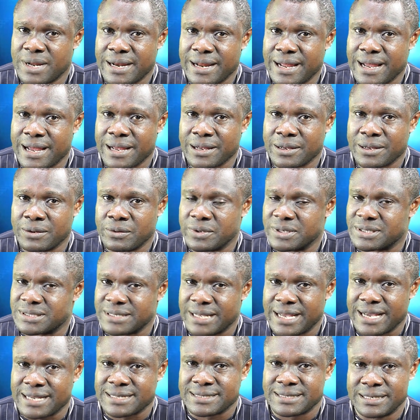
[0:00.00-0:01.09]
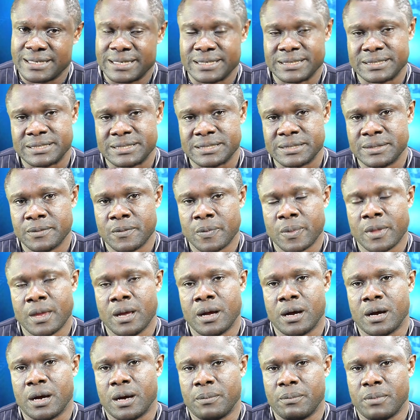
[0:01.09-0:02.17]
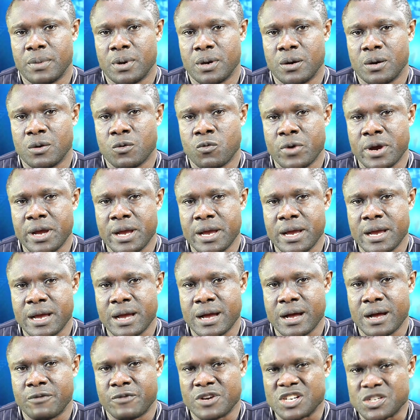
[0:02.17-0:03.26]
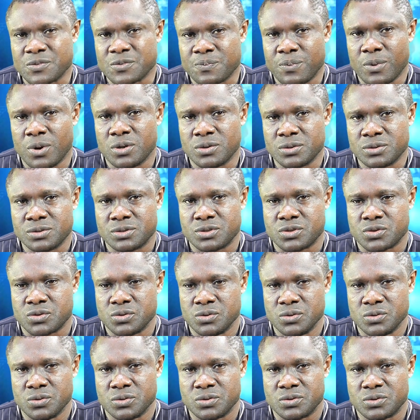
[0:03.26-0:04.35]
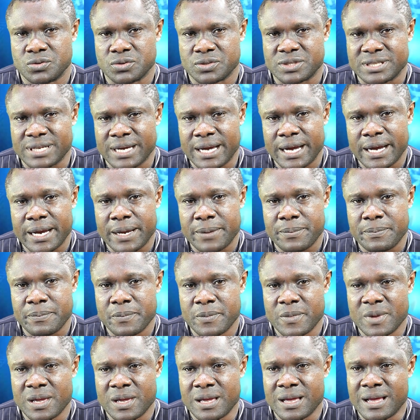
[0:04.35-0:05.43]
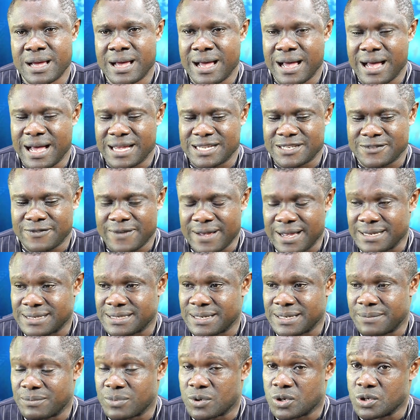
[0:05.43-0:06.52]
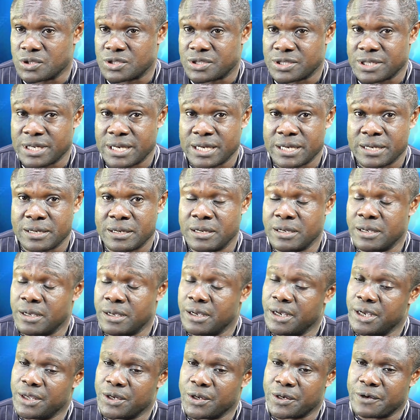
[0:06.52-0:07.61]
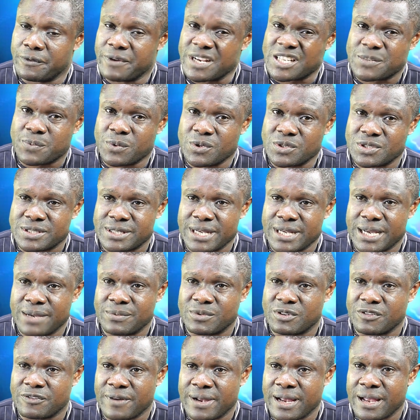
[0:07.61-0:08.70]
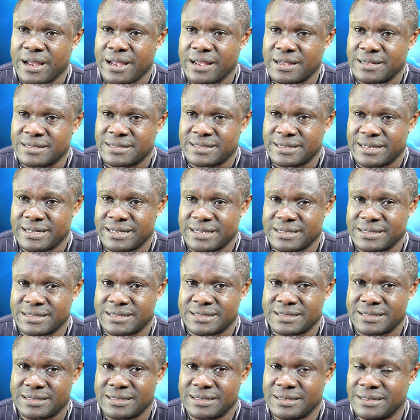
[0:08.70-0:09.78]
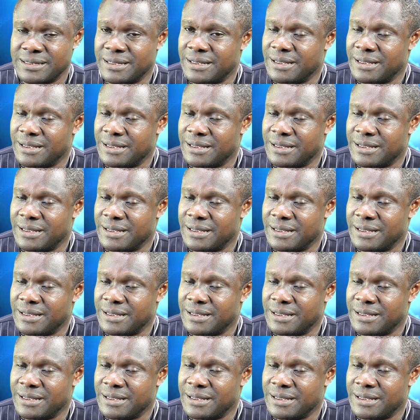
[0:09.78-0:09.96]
that angle is excellent. We respond to time. As far as I'm concerned, the response time to fire incidents,